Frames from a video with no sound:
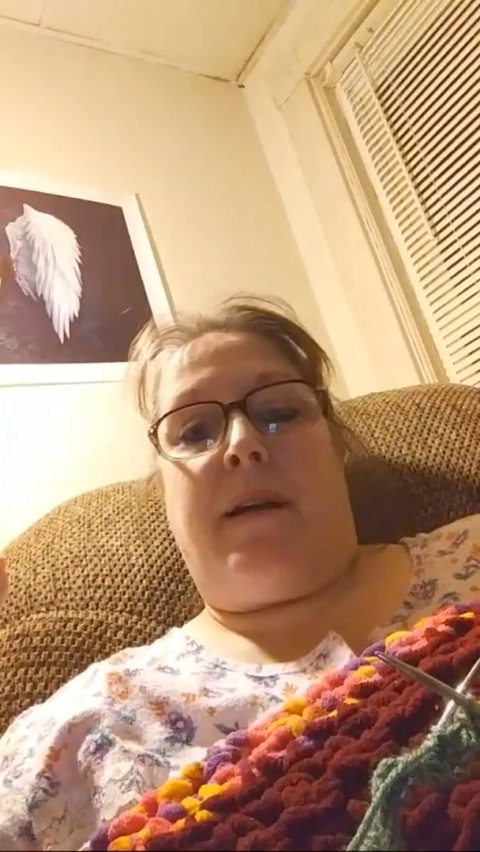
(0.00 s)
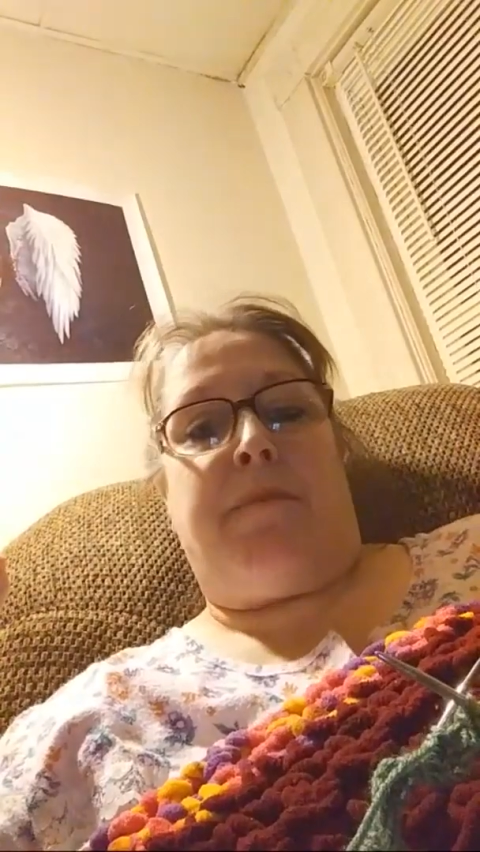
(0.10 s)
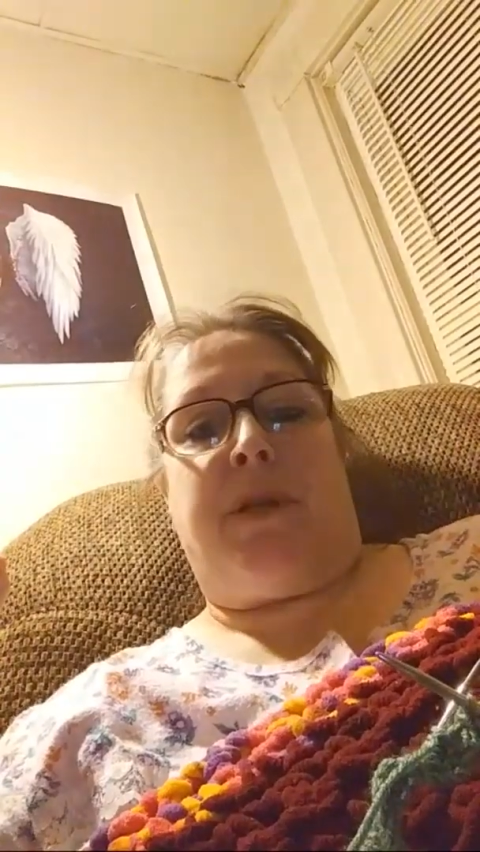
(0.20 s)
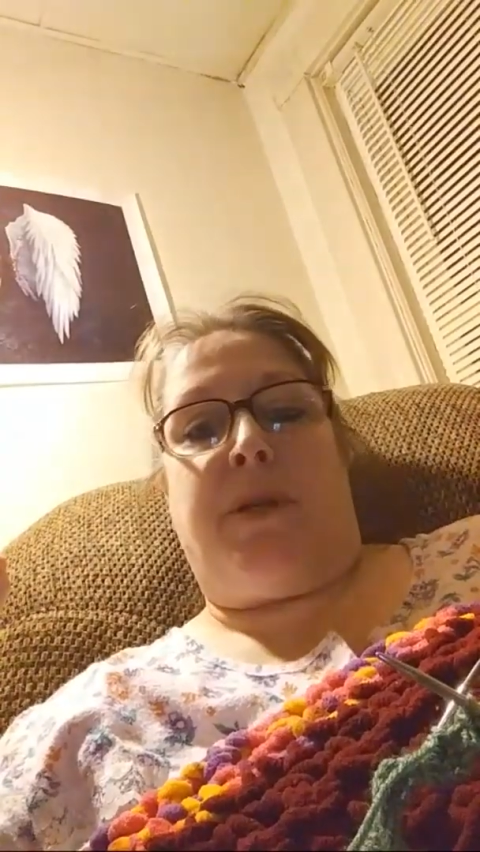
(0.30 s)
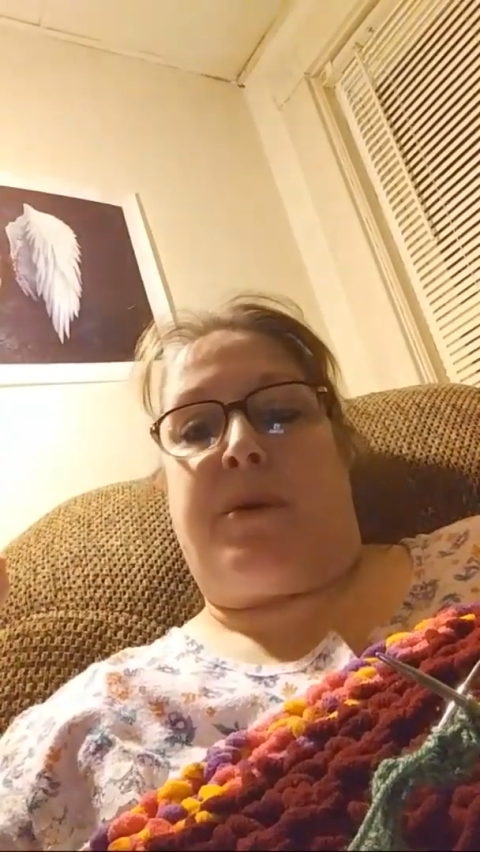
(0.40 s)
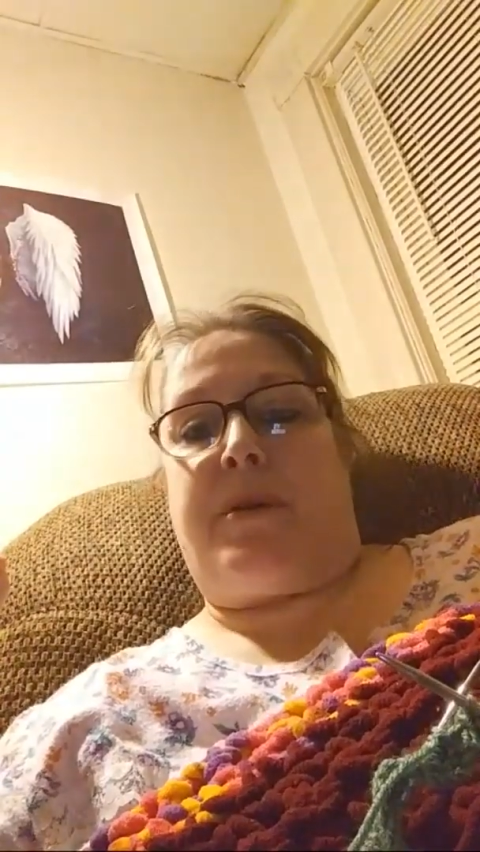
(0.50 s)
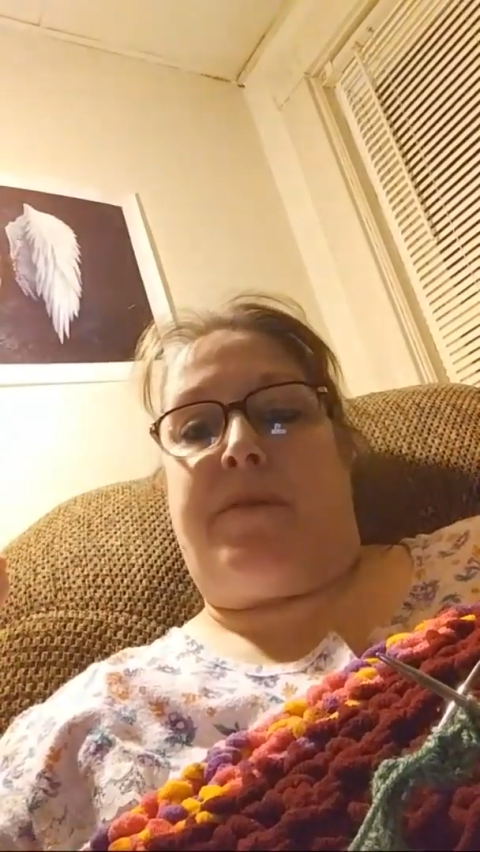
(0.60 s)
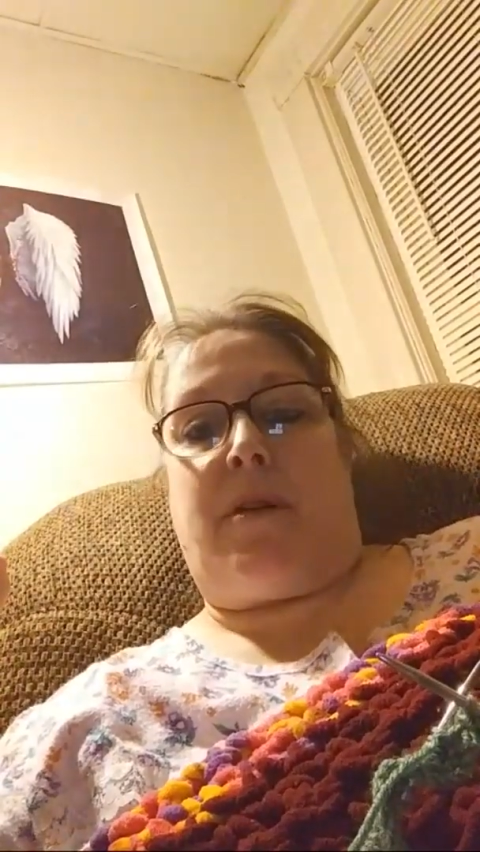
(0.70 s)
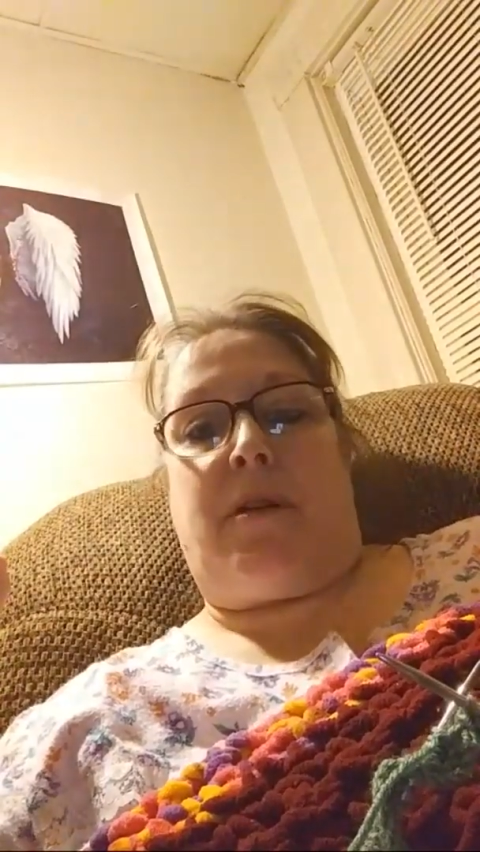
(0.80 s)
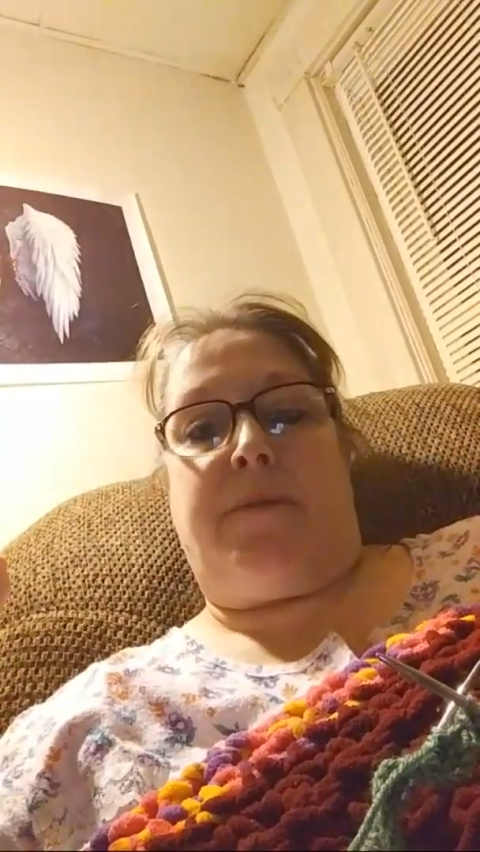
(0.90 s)

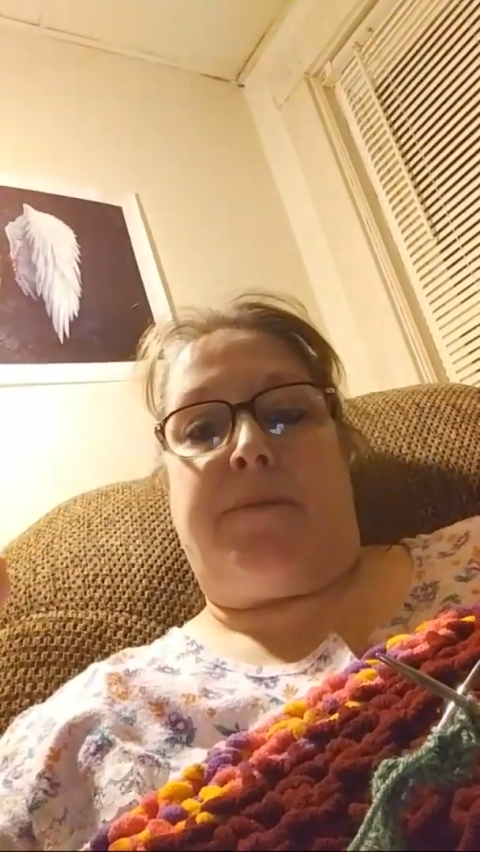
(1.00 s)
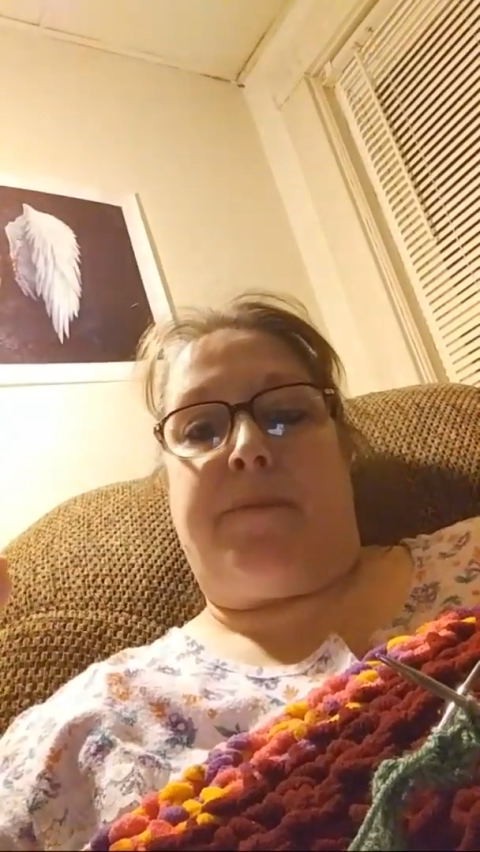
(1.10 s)
Beautiful.